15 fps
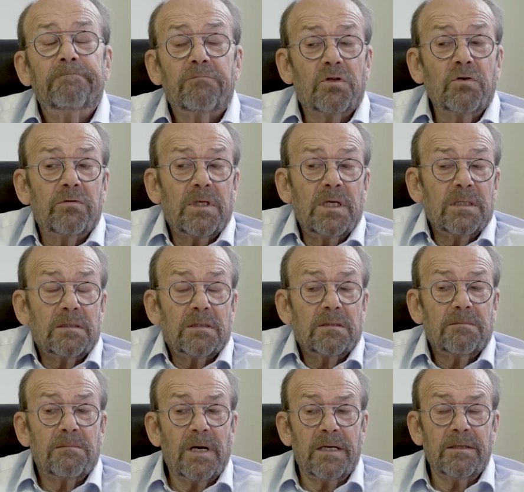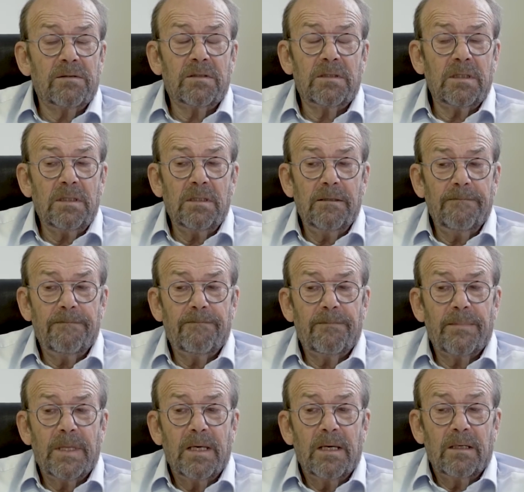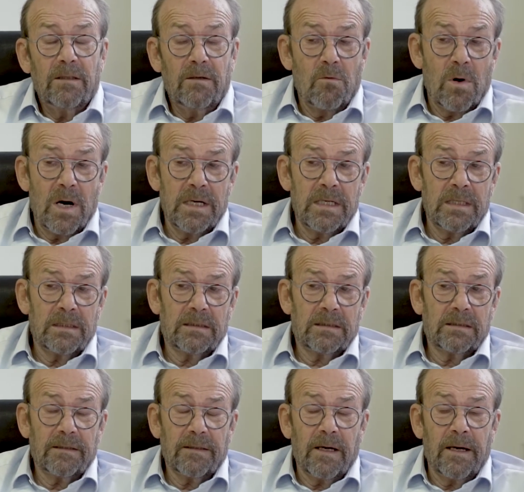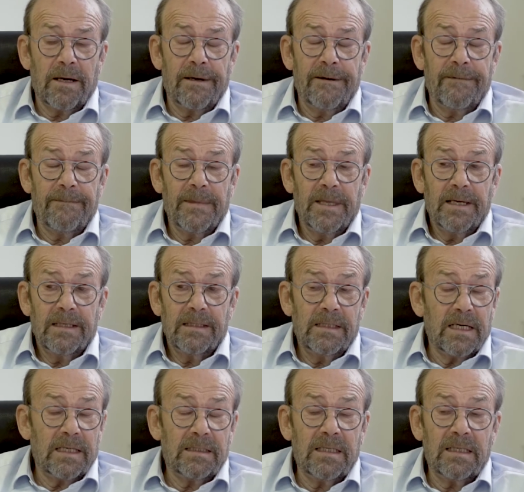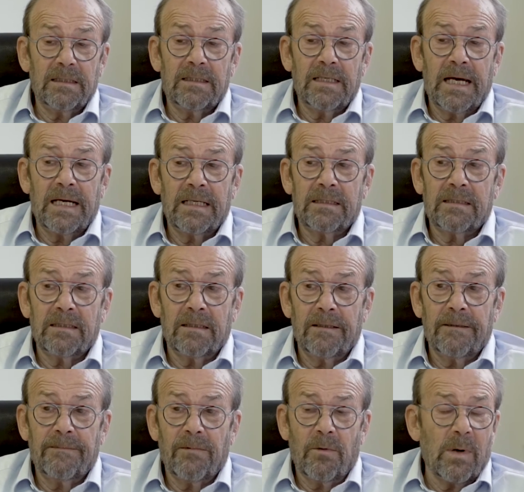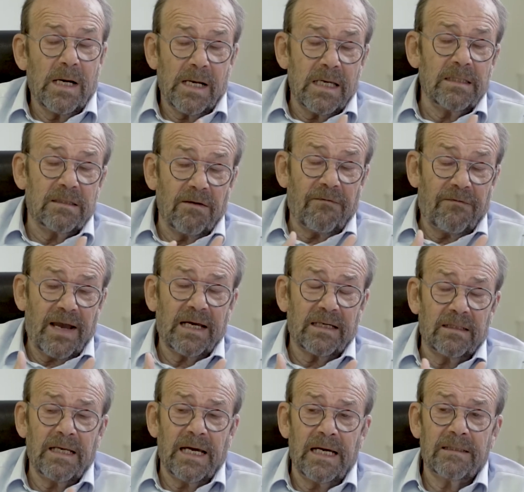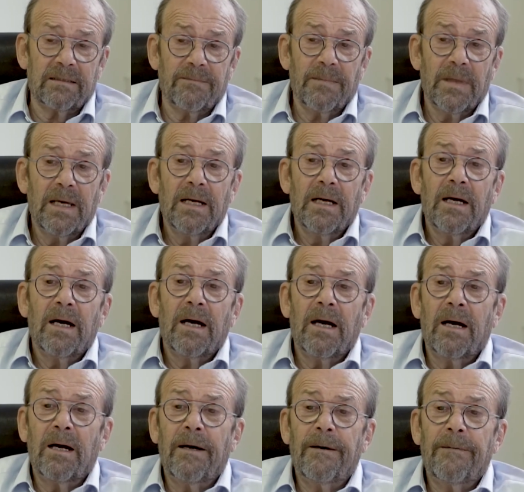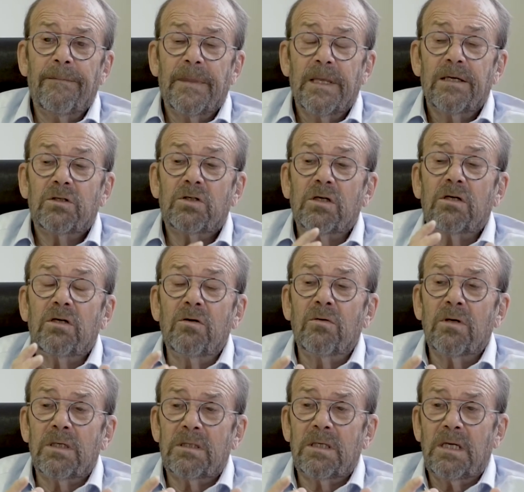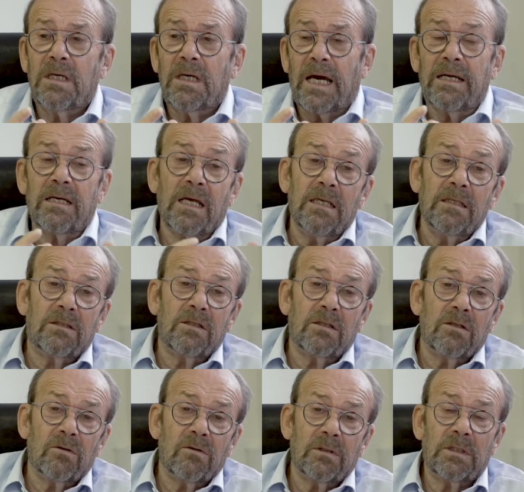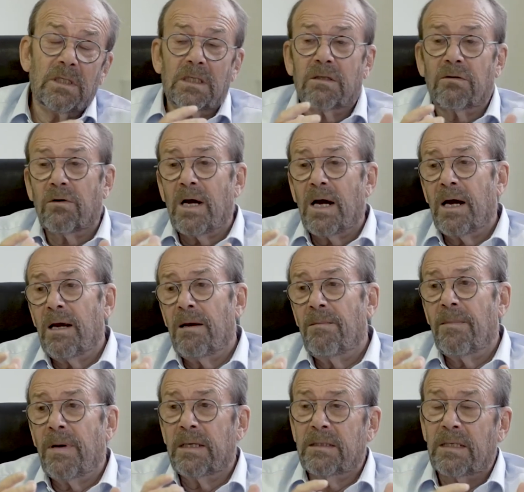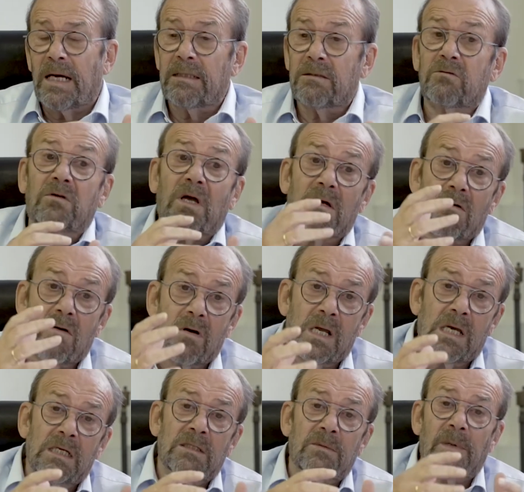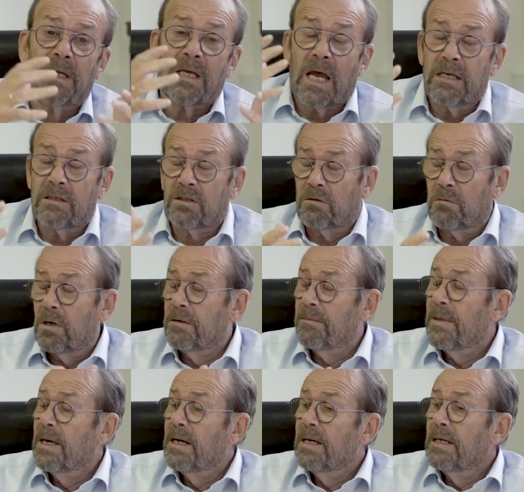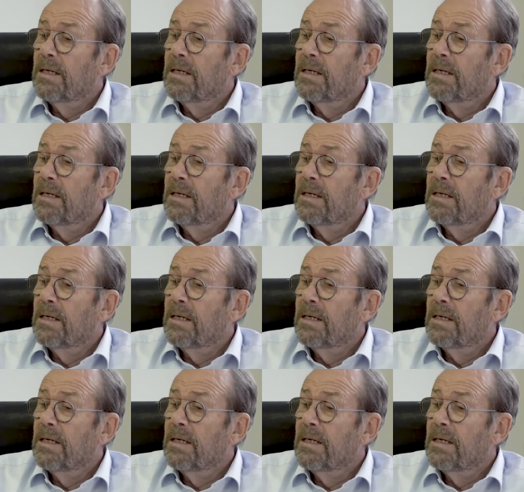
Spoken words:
two things I see. The one is the idea that, is the fact that security and insecurity, crime and terrorism and so on,